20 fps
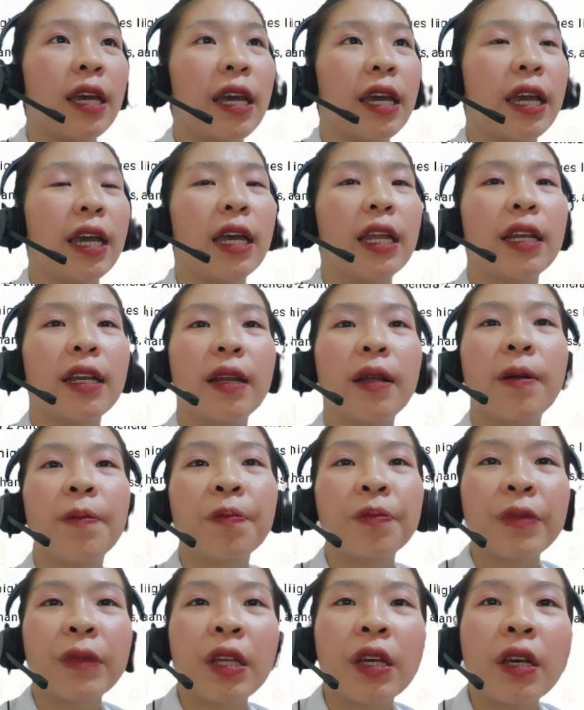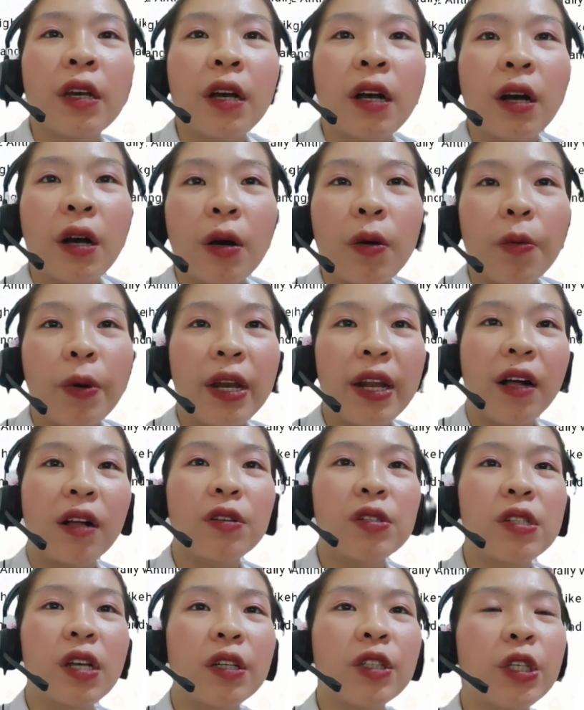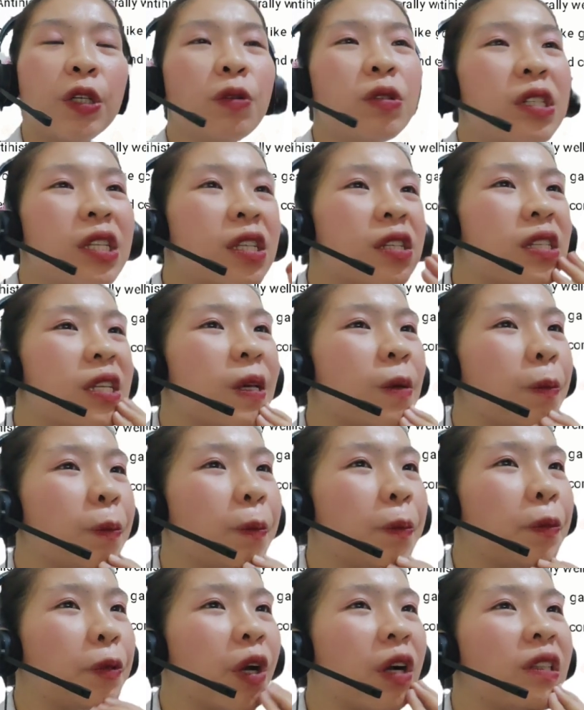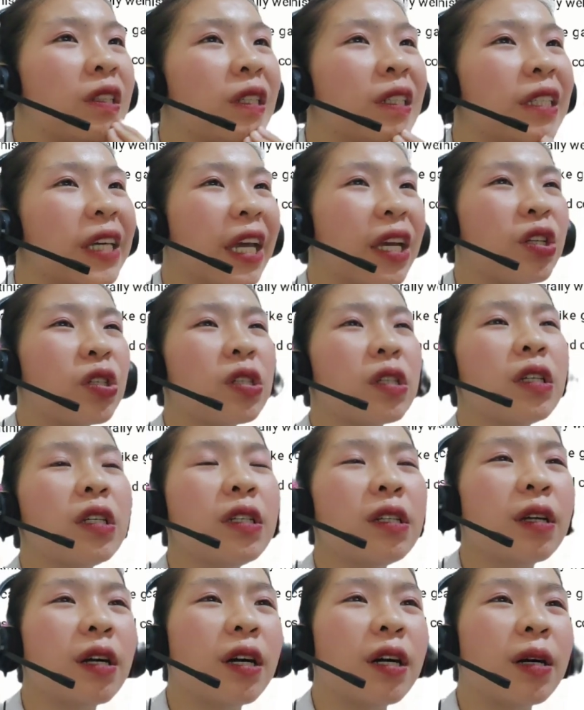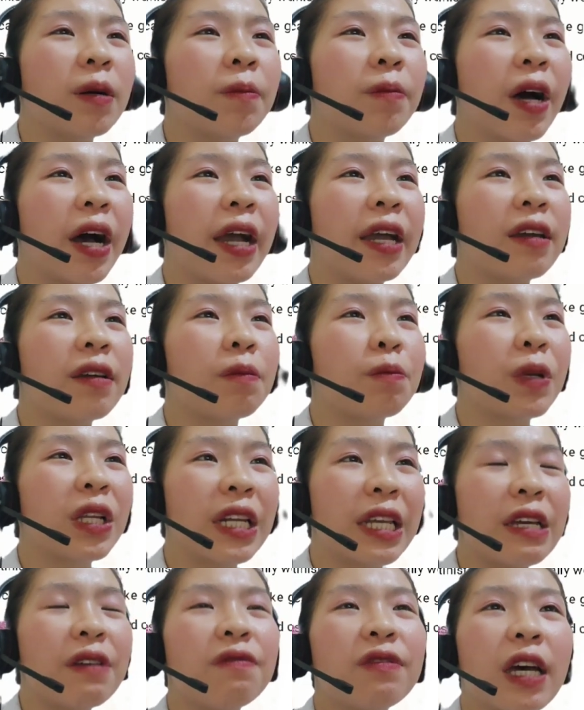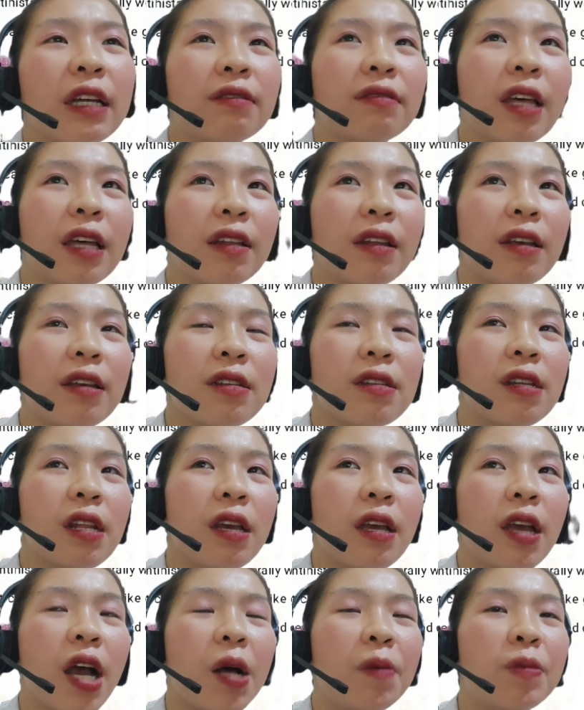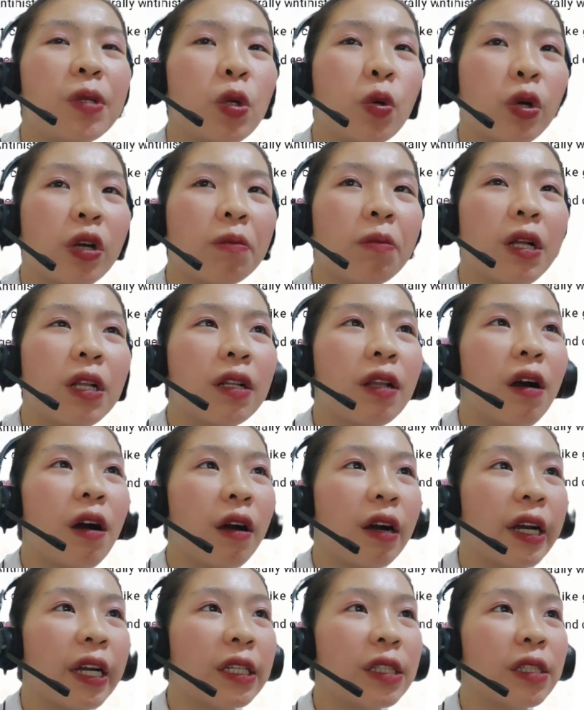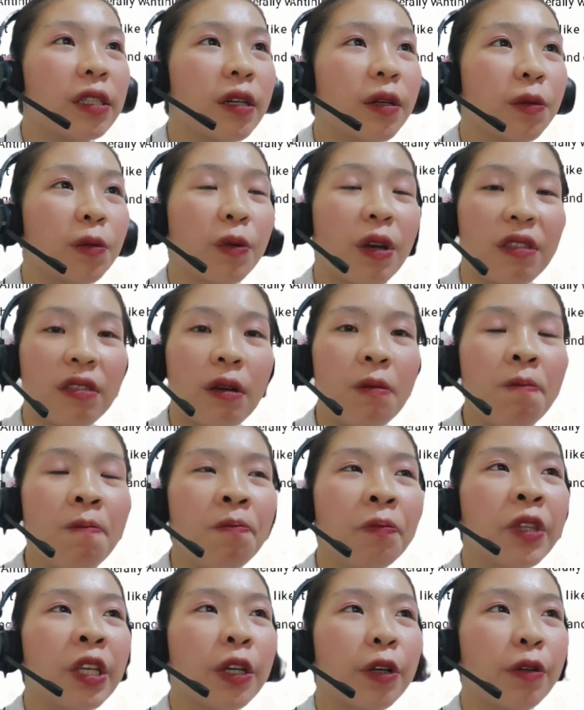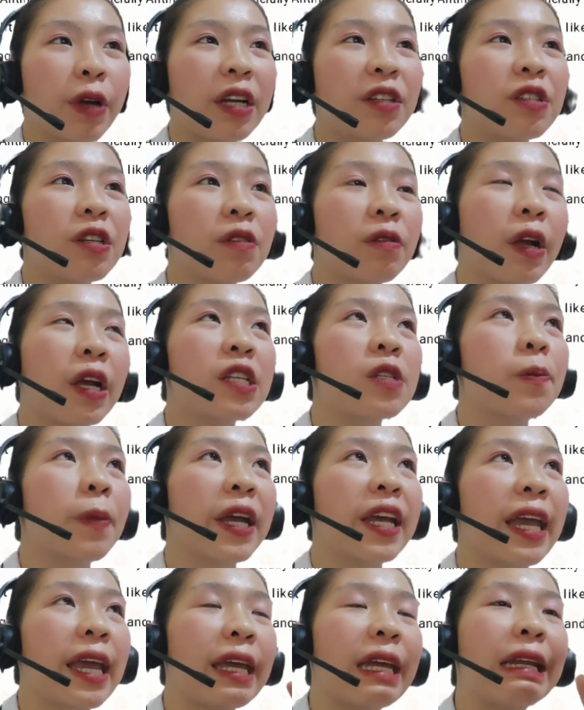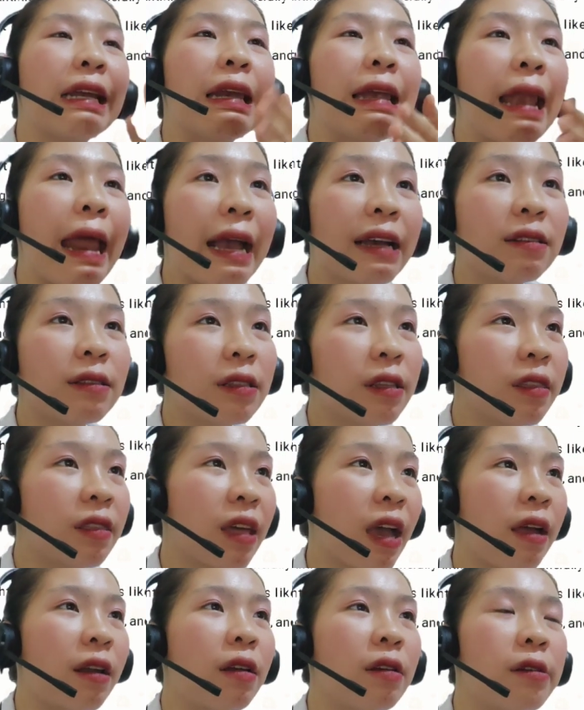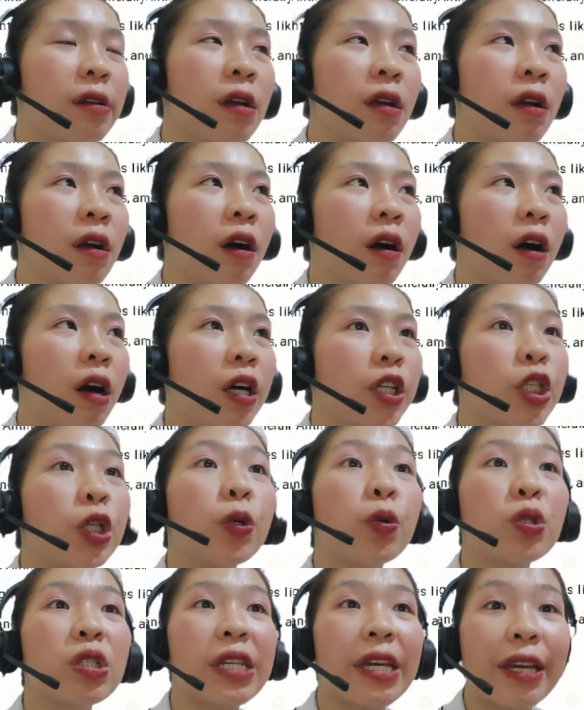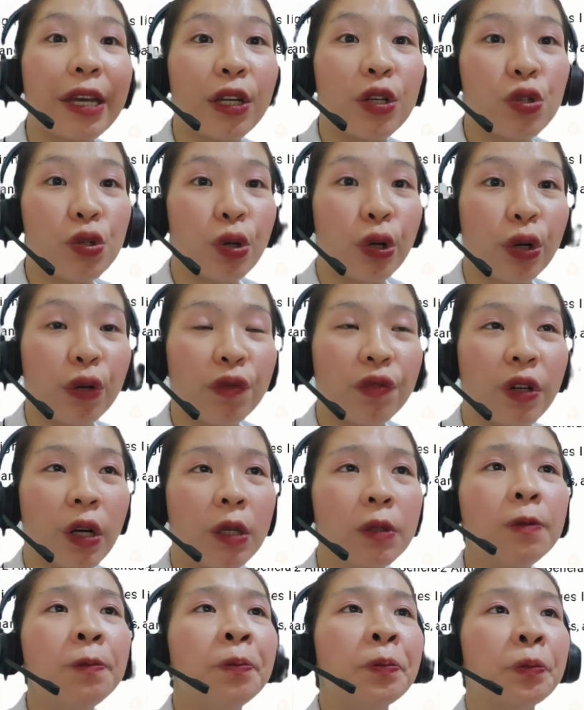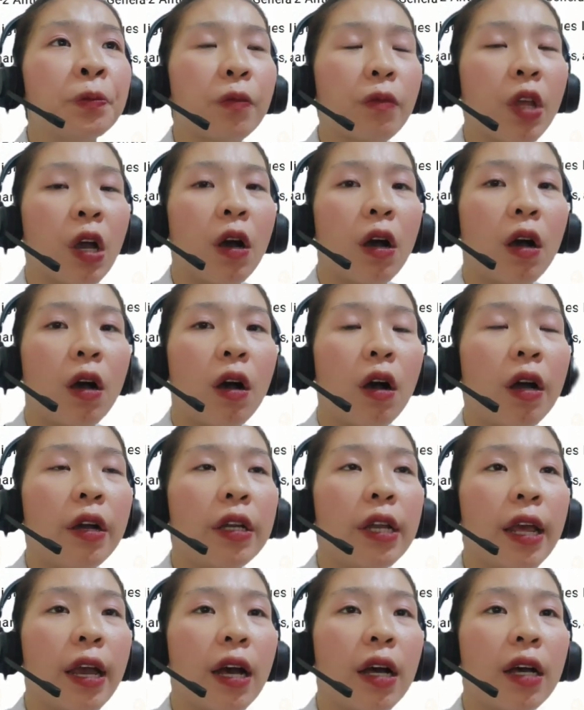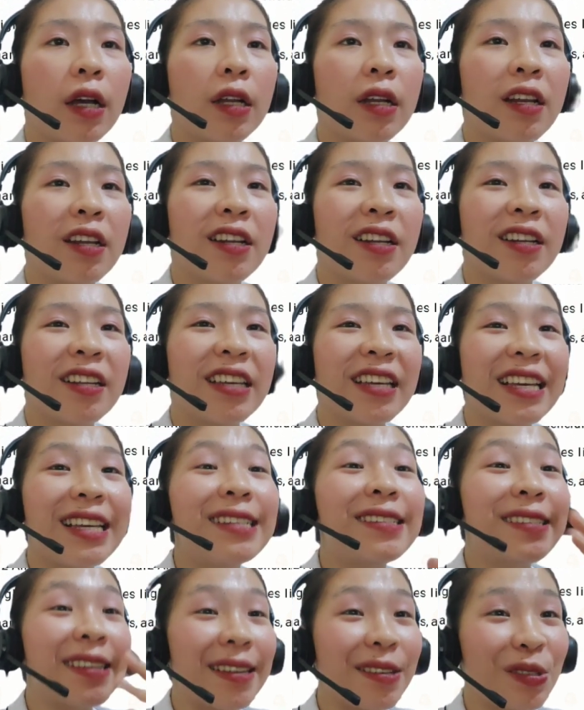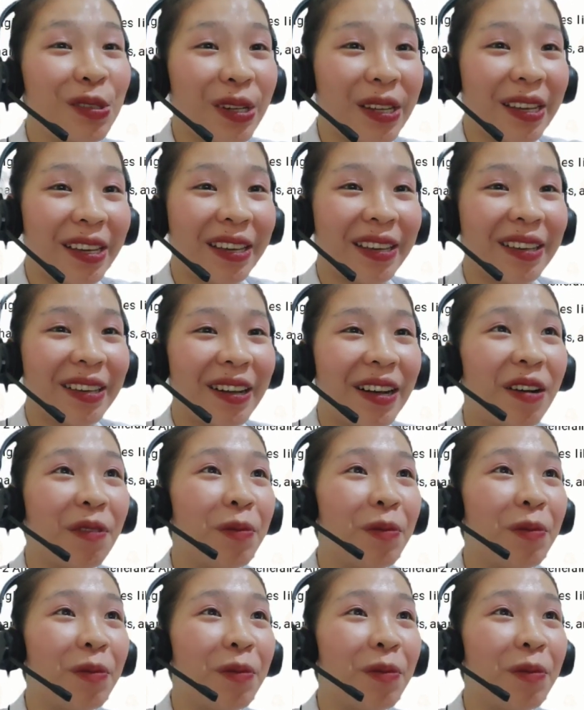And what else? A QTc prolongation, I believe that that is the abnormal heart rhythm characterized by a lengthened QT interval on an ECG.